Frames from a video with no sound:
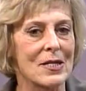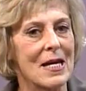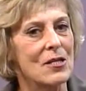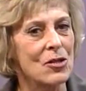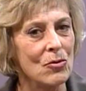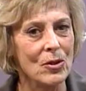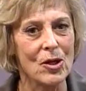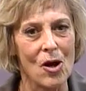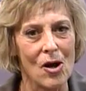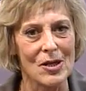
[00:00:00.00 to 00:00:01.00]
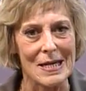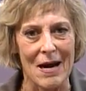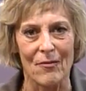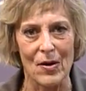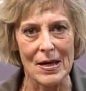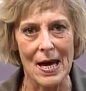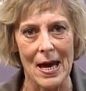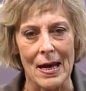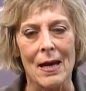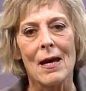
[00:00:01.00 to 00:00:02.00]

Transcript: That's 200 calls every day.